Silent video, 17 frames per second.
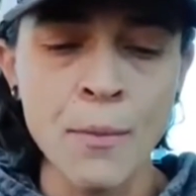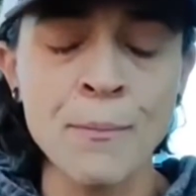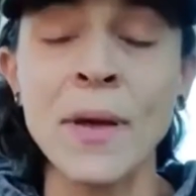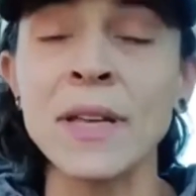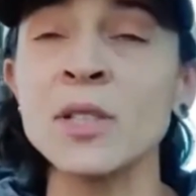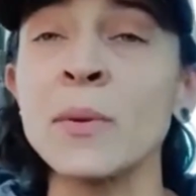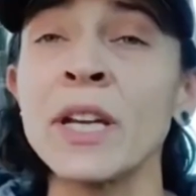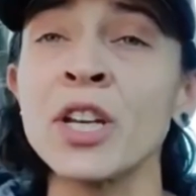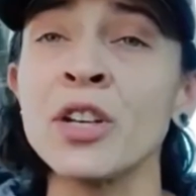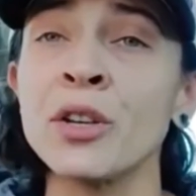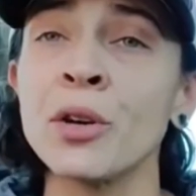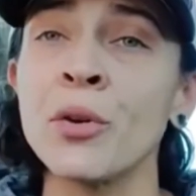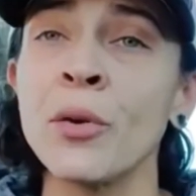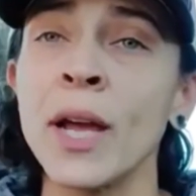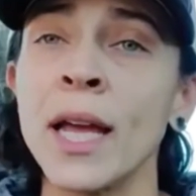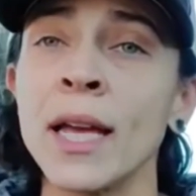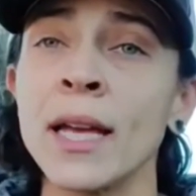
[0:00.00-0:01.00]
Best we can
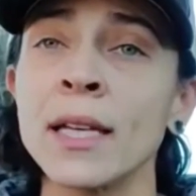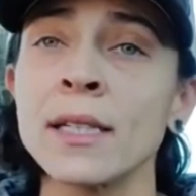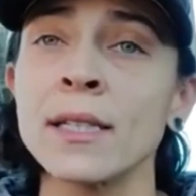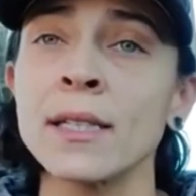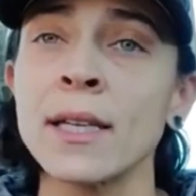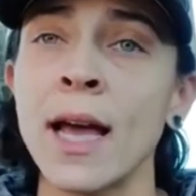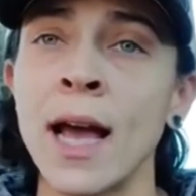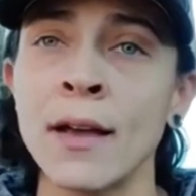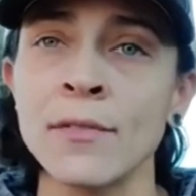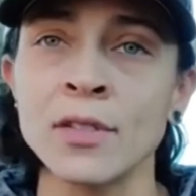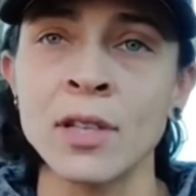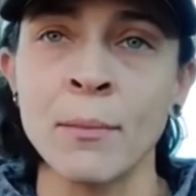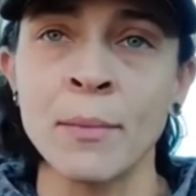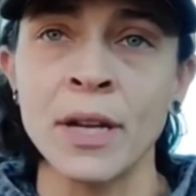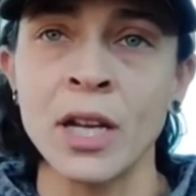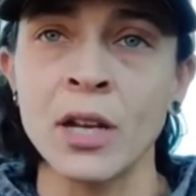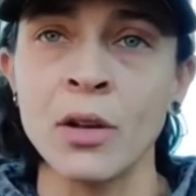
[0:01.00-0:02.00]
do is have
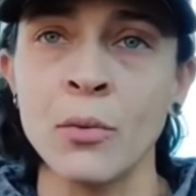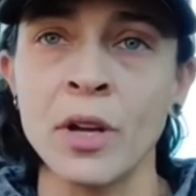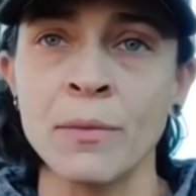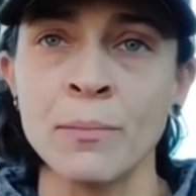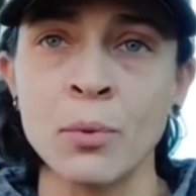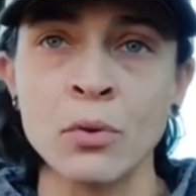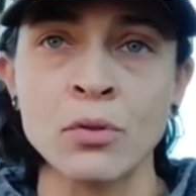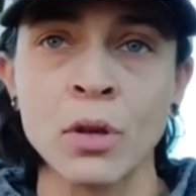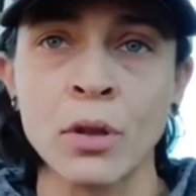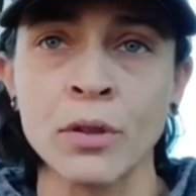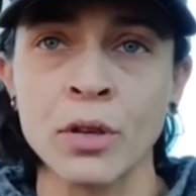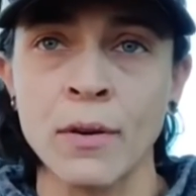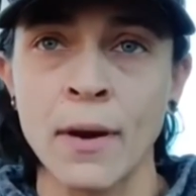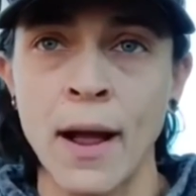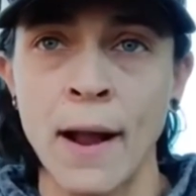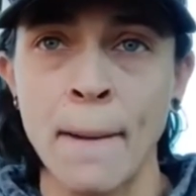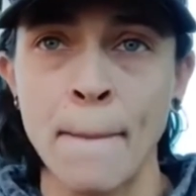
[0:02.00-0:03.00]
somebody with boots on the
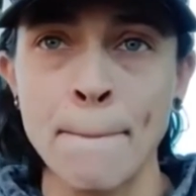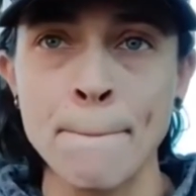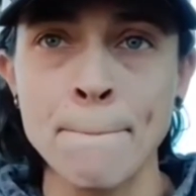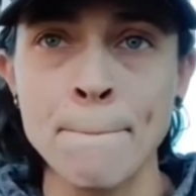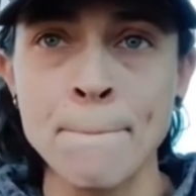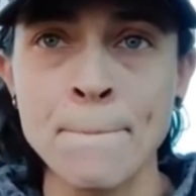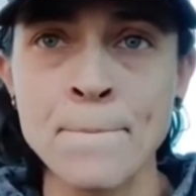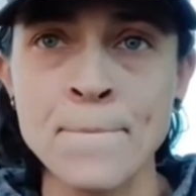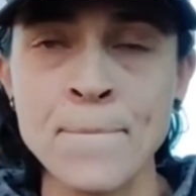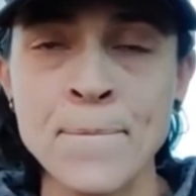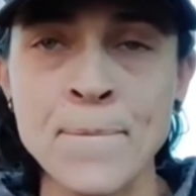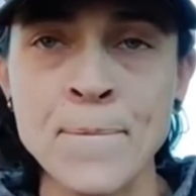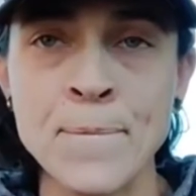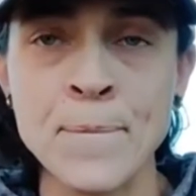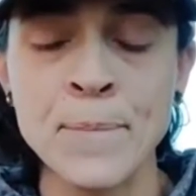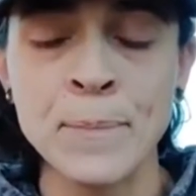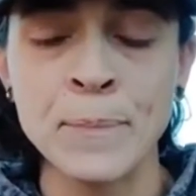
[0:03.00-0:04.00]
ground
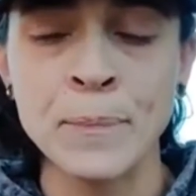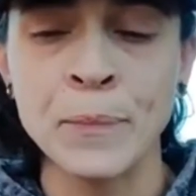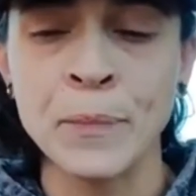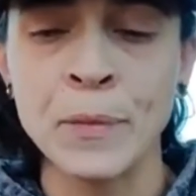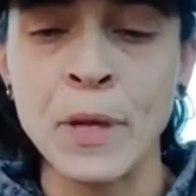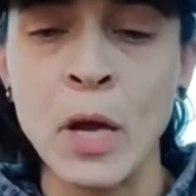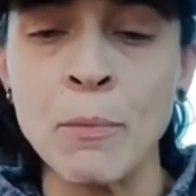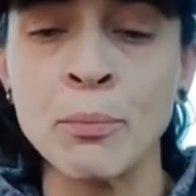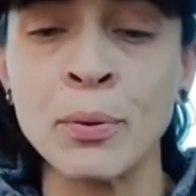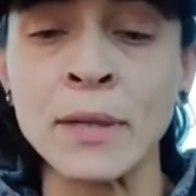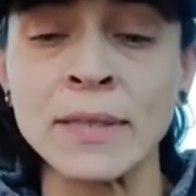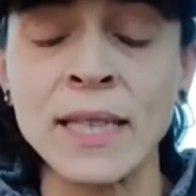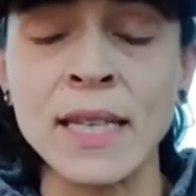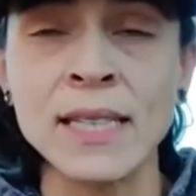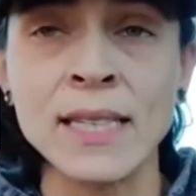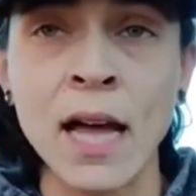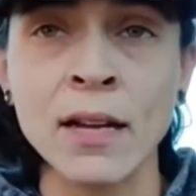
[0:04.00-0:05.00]

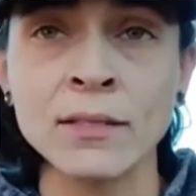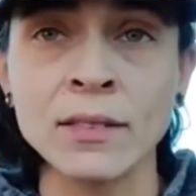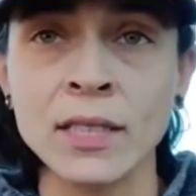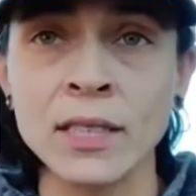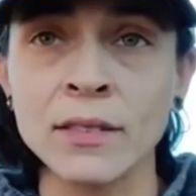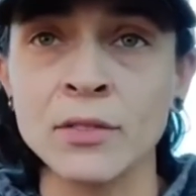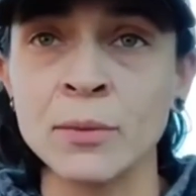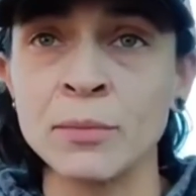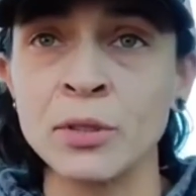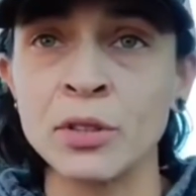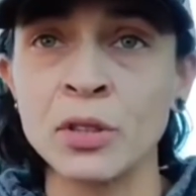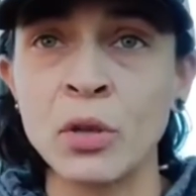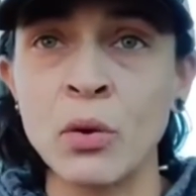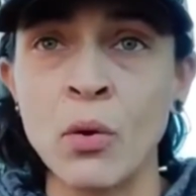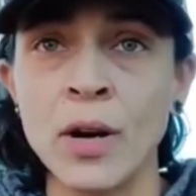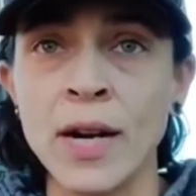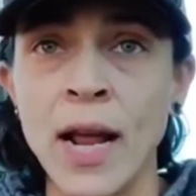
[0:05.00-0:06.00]
print these out and deliver them to the
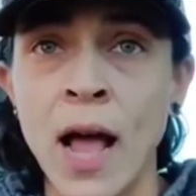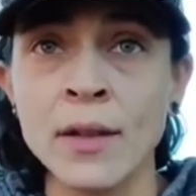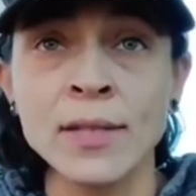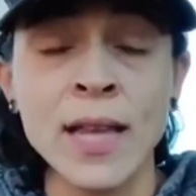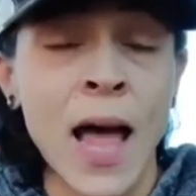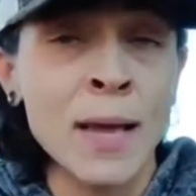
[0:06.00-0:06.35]
courthouse.